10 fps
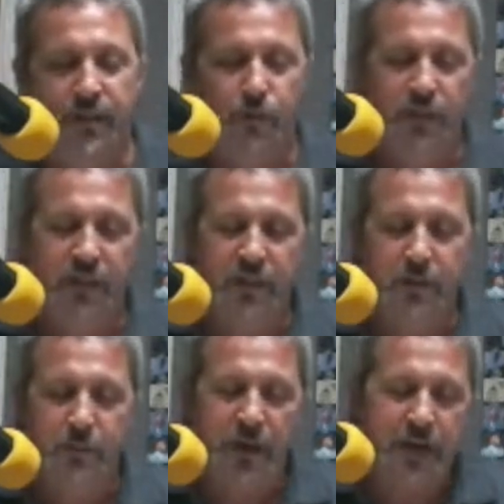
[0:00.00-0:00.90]
And if we look
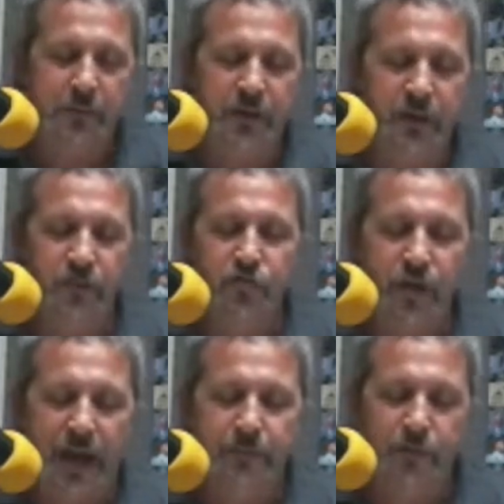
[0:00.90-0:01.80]
at the bottom here, the
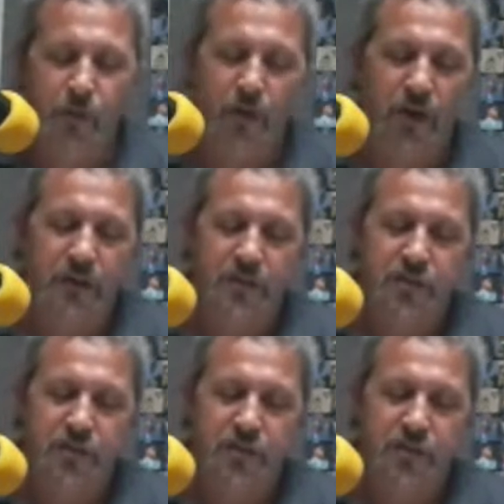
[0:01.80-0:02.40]
trap door